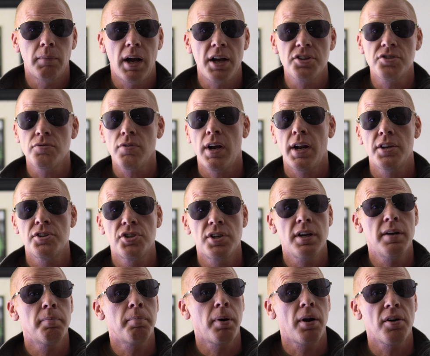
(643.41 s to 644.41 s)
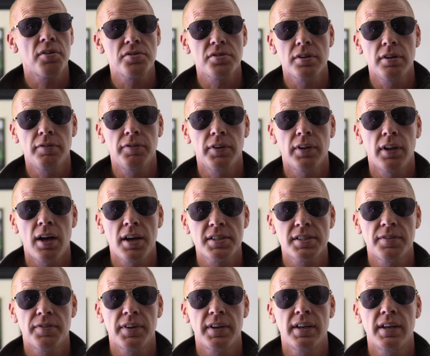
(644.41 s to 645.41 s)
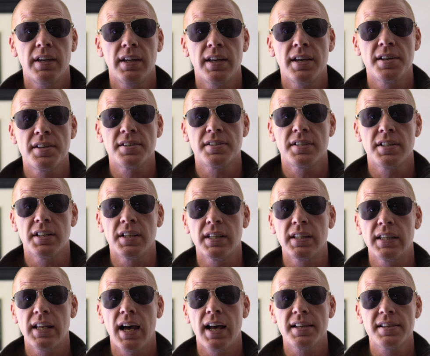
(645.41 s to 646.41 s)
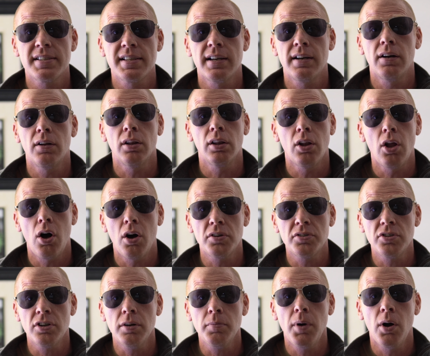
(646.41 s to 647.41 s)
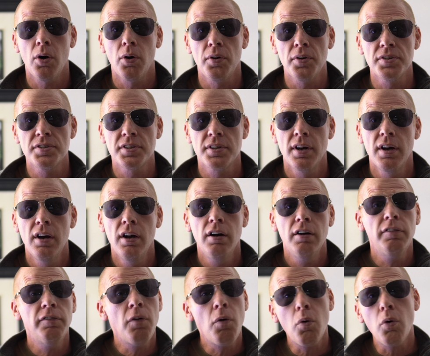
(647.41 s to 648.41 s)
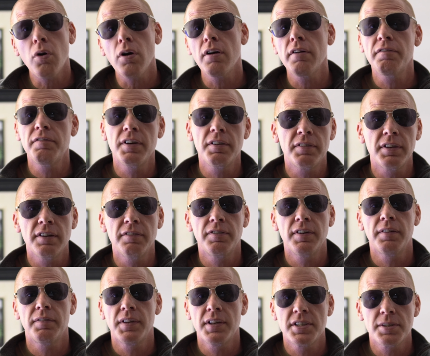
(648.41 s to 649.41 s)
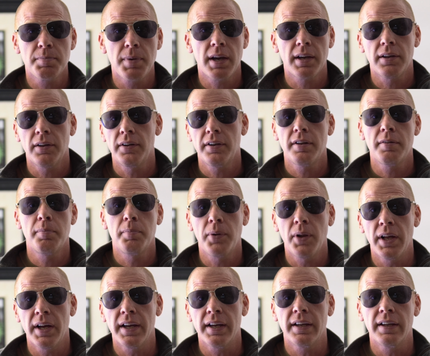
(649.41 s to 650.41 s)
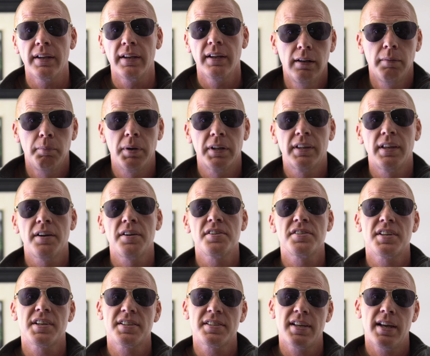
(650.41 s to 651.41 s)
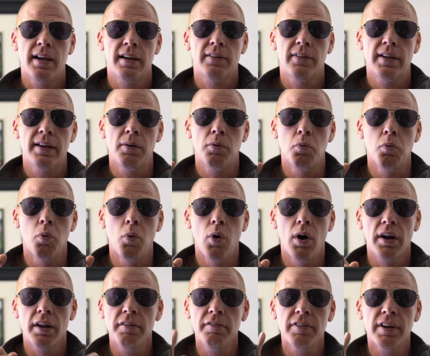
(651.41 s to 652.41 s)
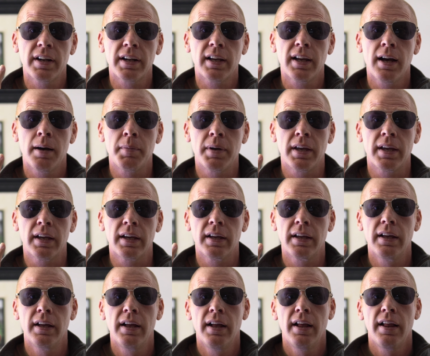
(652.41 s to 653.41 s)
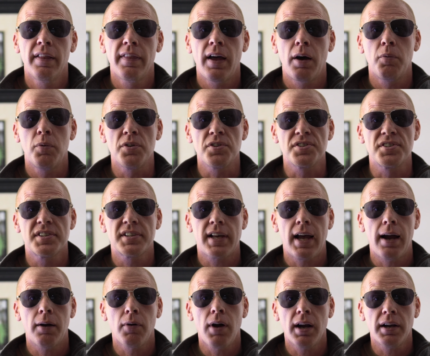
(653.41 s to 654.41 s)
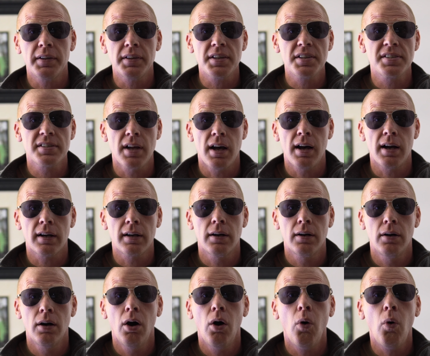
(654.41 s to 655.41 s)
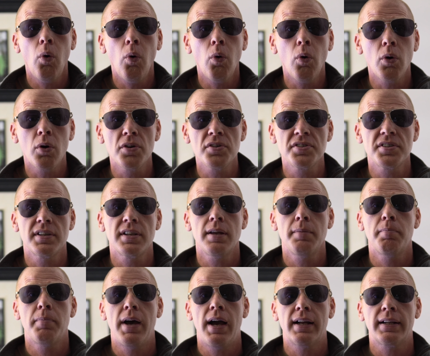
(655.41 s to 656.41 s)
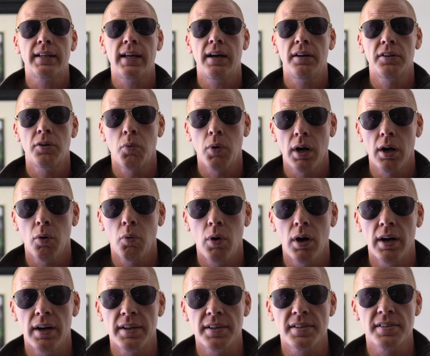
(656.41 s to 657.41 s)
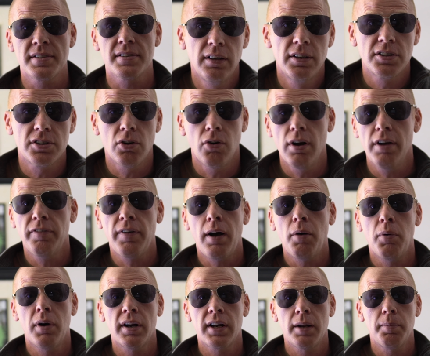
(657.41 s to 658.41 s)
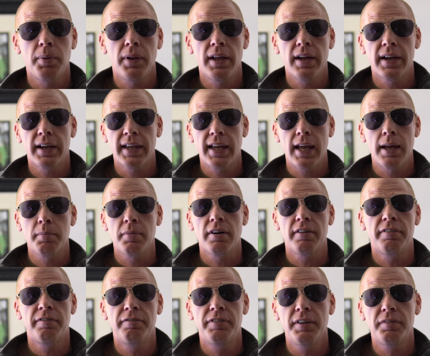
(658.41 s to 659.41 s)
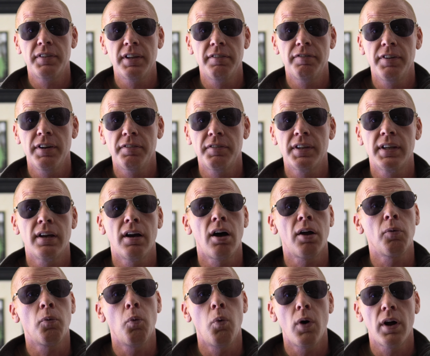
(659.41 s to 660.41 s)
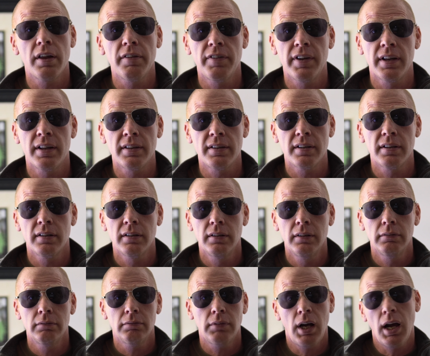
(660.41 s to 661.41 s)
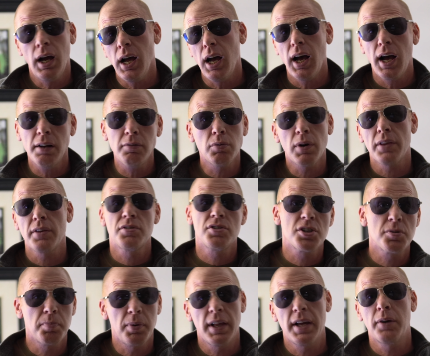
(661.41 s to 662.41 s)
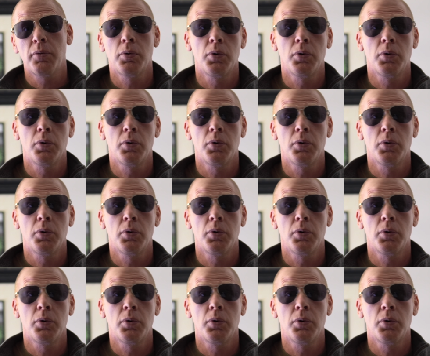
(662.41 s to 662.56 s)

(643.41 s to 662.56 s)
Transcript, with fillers: My strategy and personal philosophy is to not sell long-term holds for a 50-50 speculative play. But there's exactly one event coming that will skyrocket the stock or send it back down to where it was. So if I wanted to play a game of 50-50 on one event, I'd rather just play